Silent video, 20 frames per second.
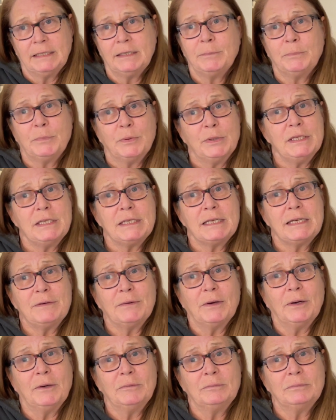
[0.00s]
Point
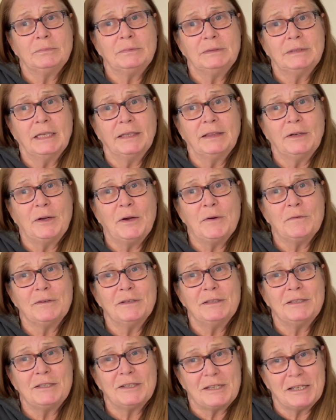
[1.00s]
zero, nothing over
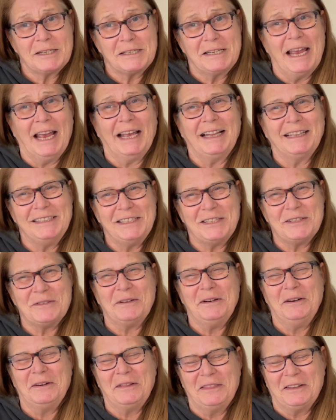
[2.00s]
it, just exactly two
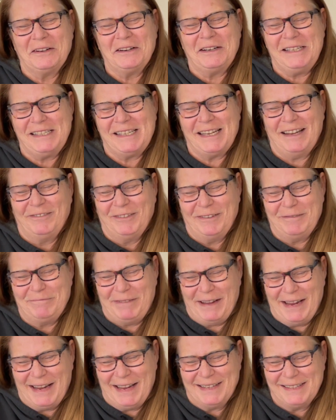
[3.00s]
hundred thirty-seven
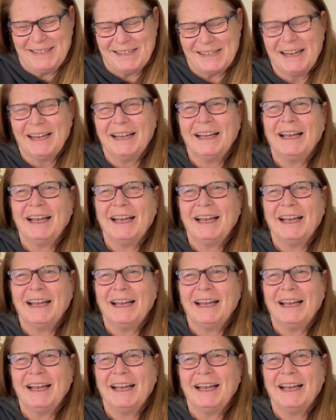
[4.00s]
pounds.